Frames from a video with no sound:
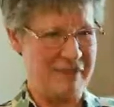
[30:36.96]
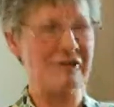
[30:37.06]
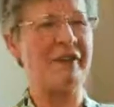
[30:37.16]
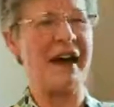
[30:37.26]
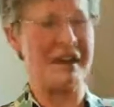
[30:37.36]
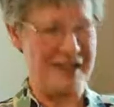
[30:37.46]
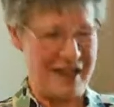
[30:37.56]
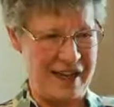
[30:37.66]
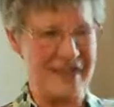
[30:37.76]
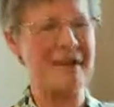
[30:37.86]
The fact,
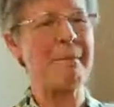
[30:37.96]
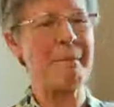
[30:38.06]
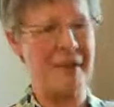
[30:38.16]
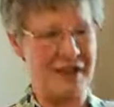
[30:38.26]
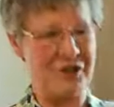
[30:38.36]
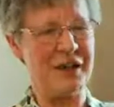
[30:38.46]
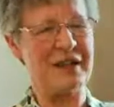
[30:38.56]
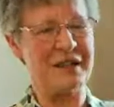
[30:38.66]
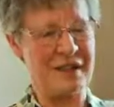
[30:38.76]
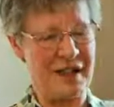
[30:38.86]
yes. That's
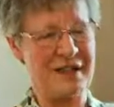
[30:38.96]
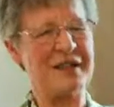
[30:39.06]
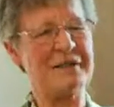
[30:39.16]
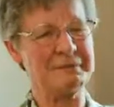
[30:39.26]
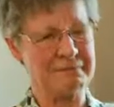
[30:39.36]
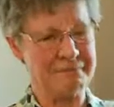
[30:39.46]
right, yes.